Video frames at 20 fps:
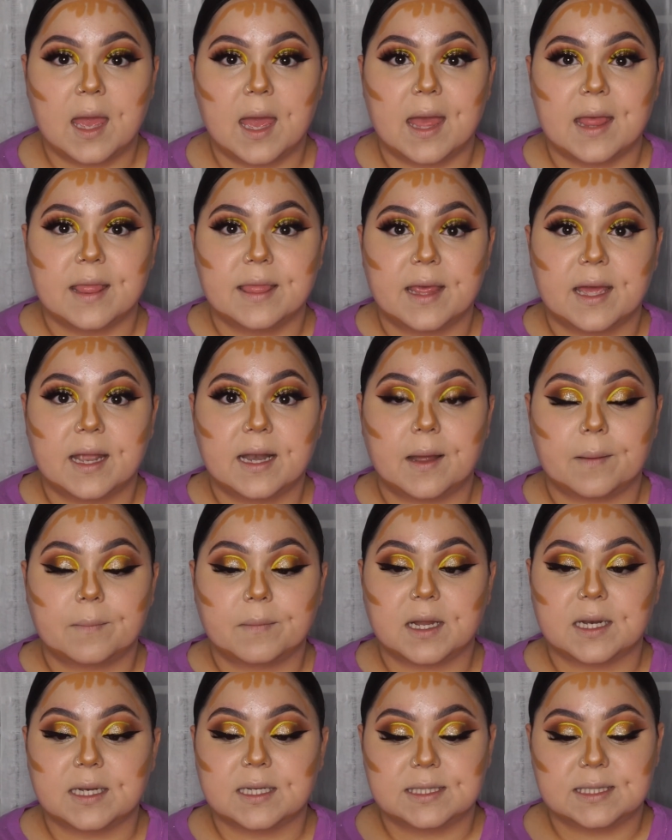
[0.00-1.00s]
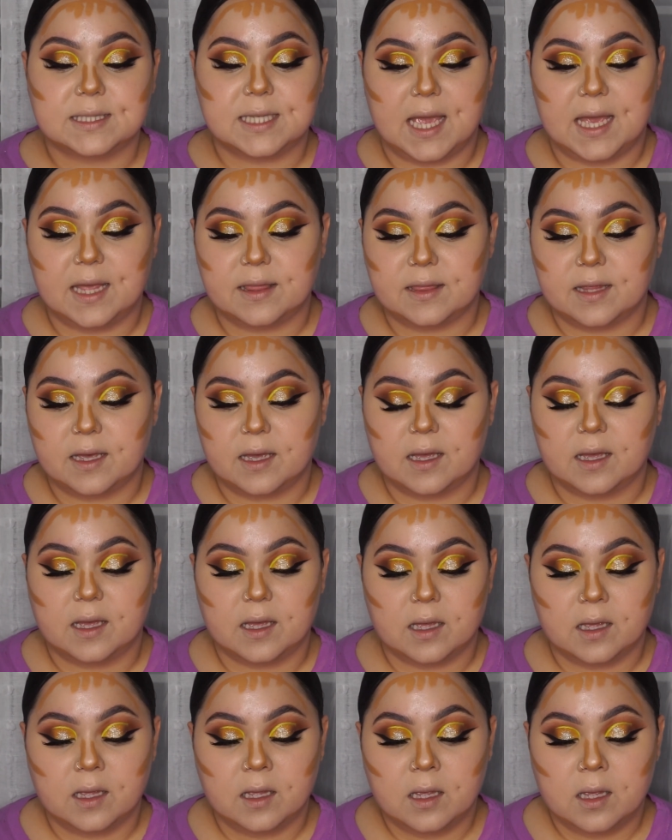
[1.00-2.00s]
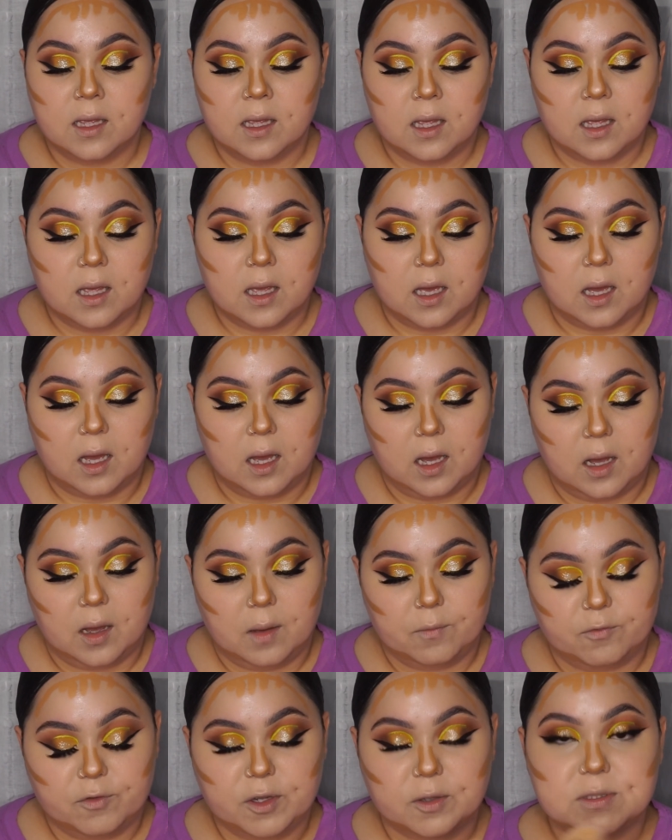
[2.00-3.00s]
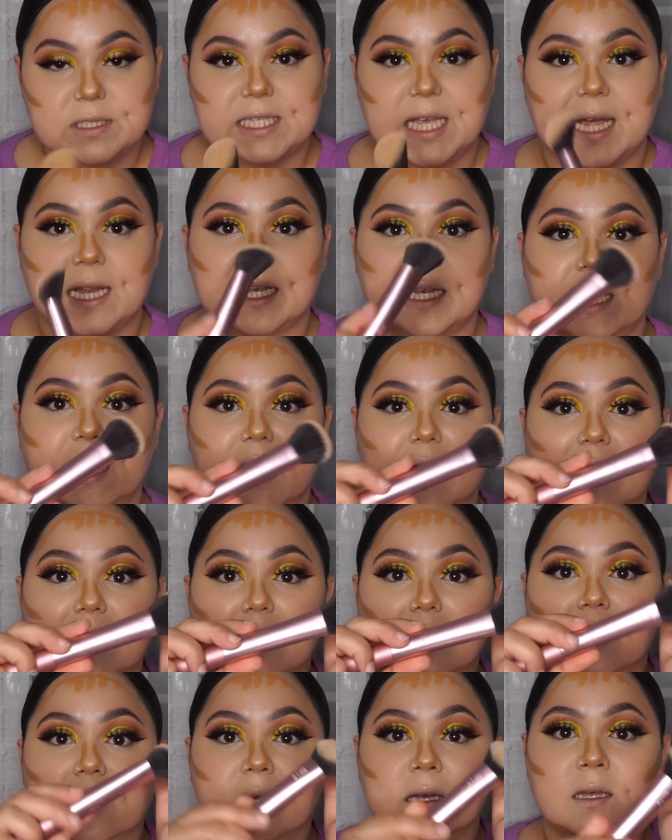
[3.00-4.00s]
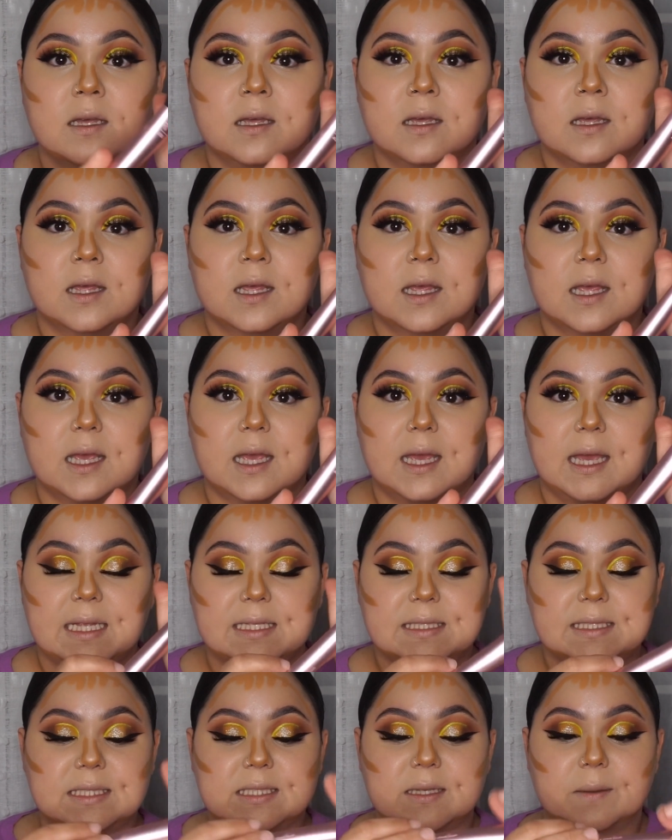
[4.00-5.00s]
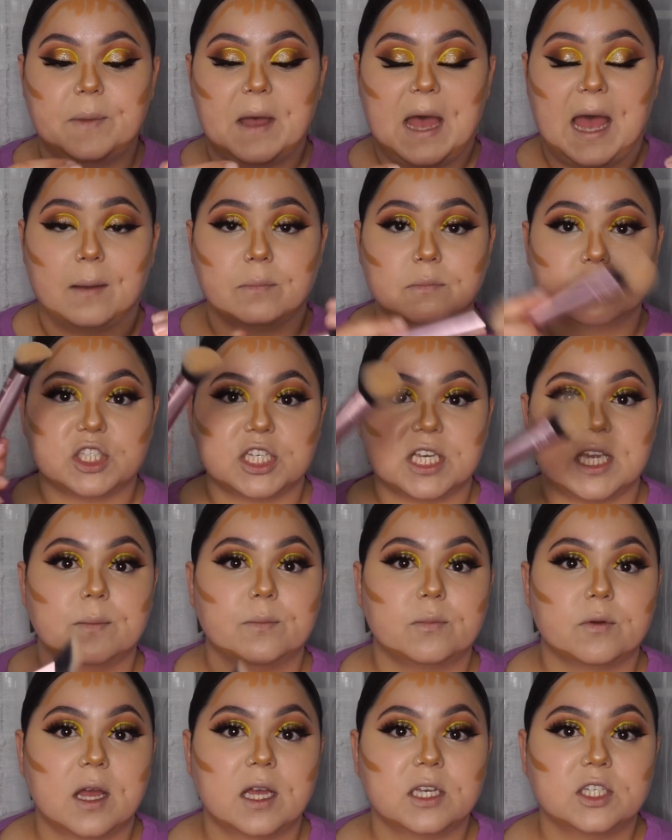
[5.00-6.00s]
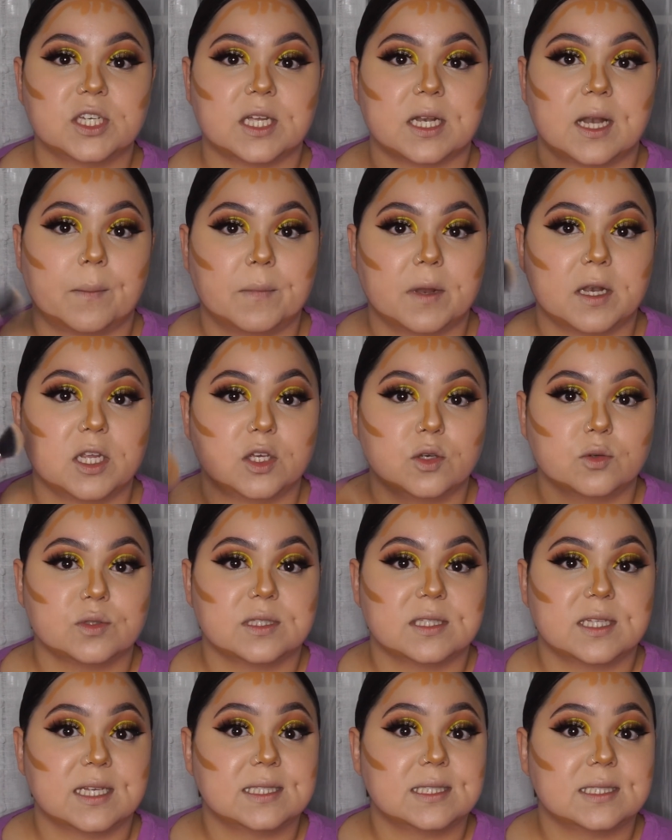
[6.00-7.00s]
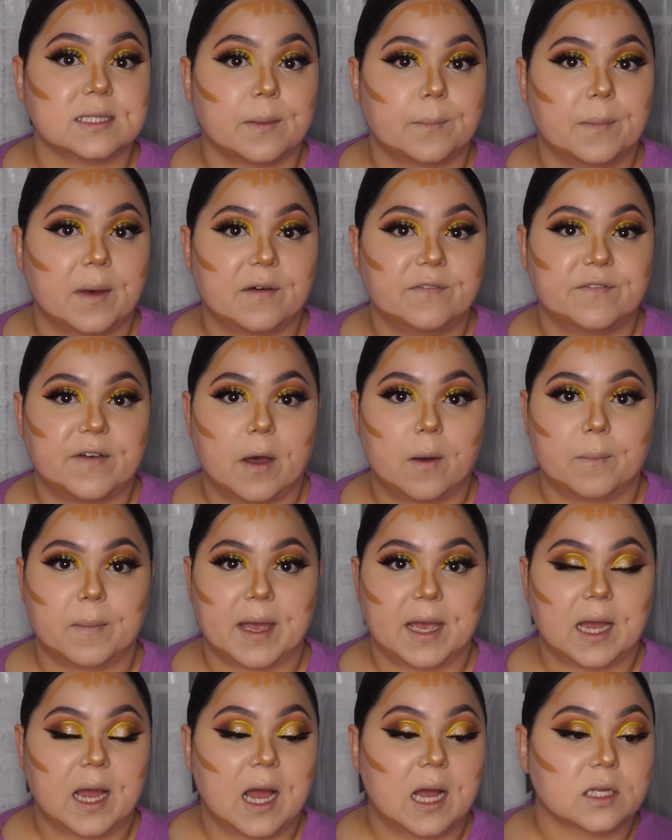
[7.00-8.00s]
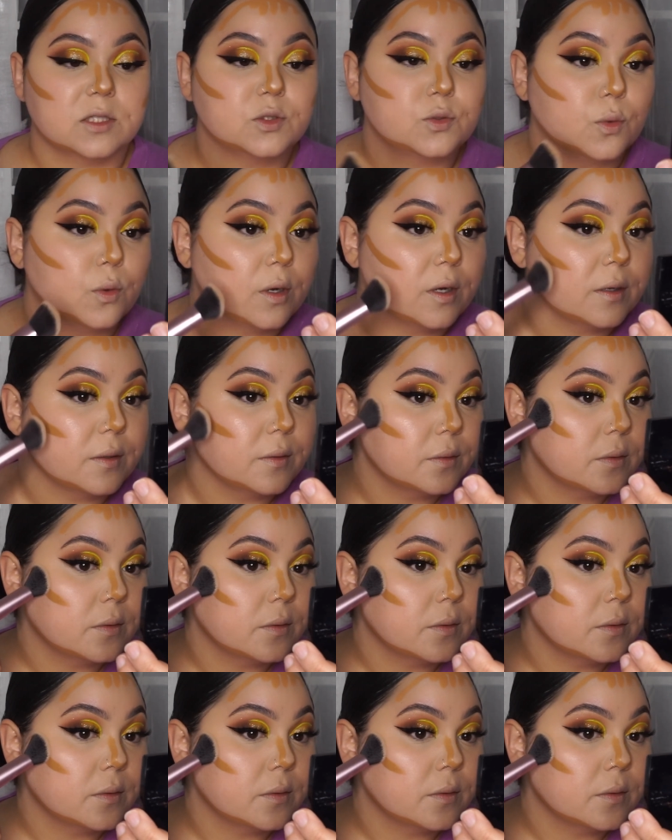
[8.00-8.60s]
And then I'm gonna take the Real Technique Insta Pop cheek brush, and I'm gonna use this to buff out my contour.